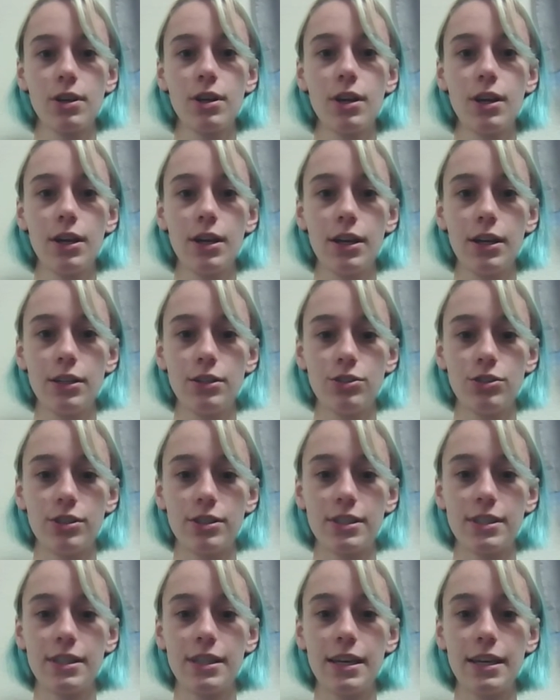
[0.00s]
just
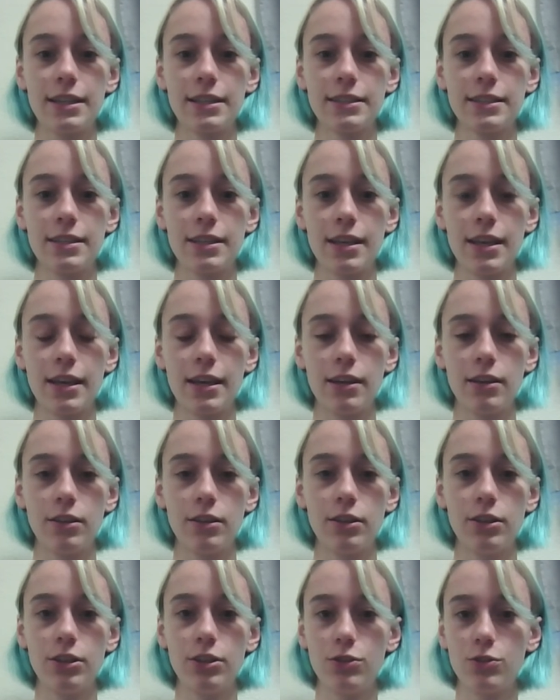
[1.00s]
things that you
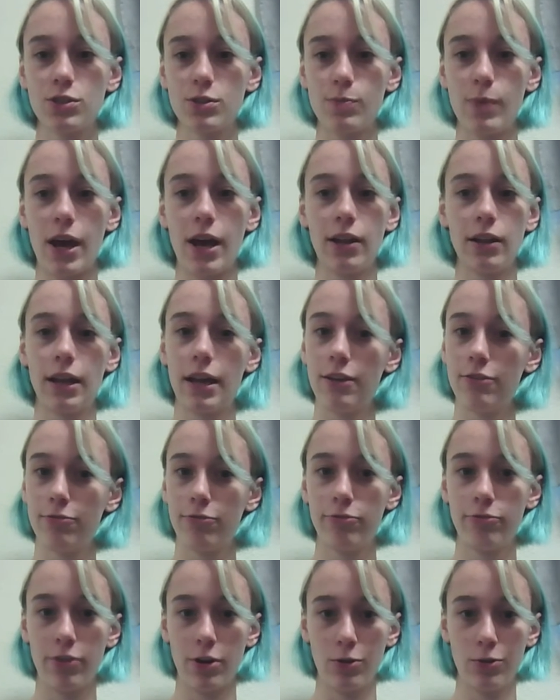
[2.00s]
smell and
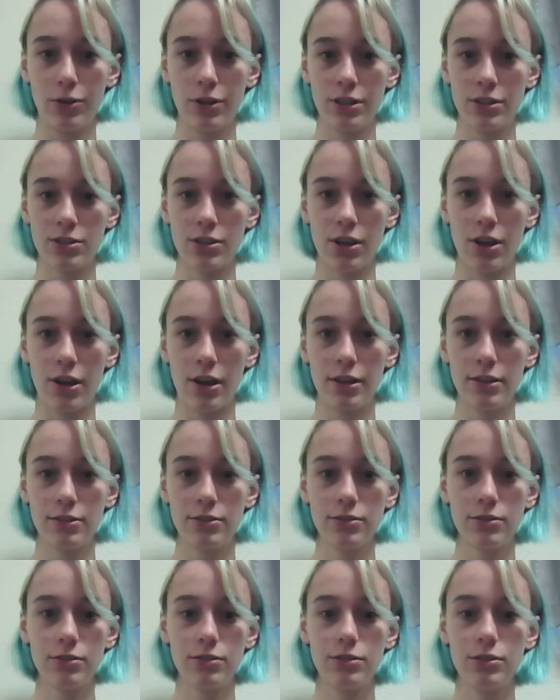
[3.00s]
focus on
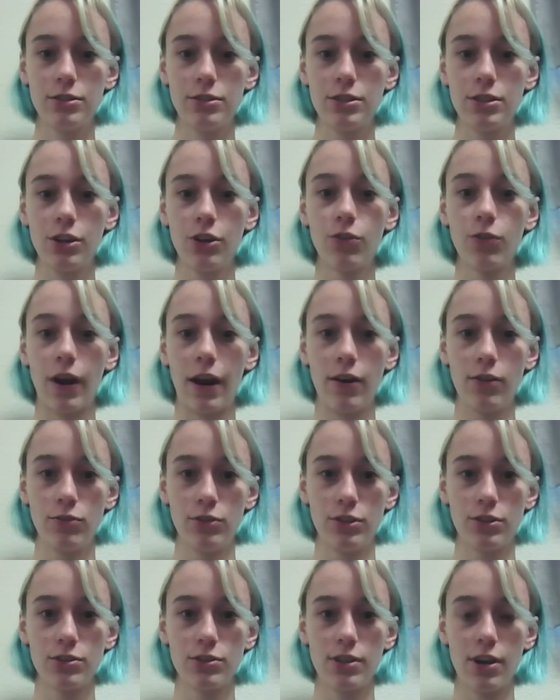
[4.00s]
to ground
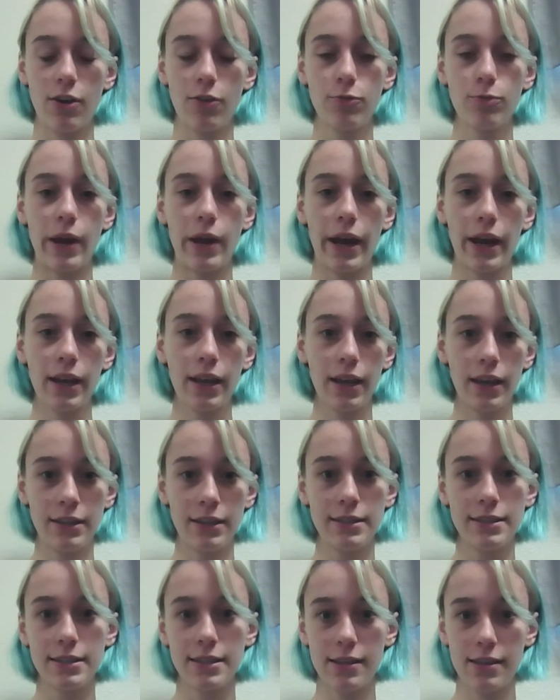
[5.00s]
yourself back into
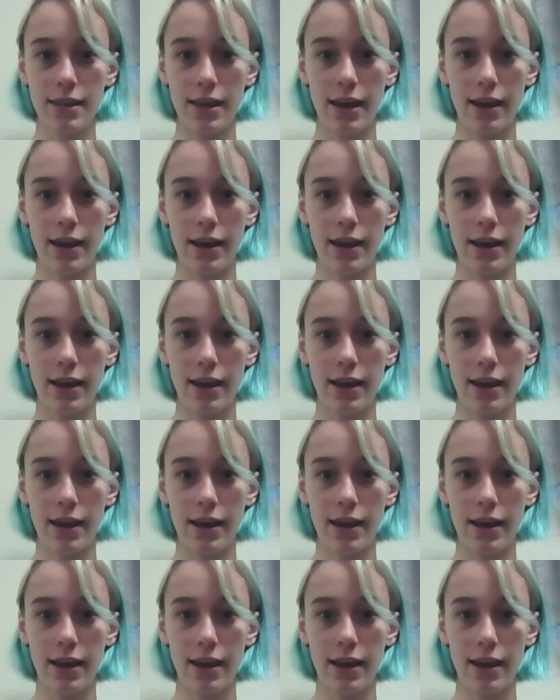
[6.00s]
that.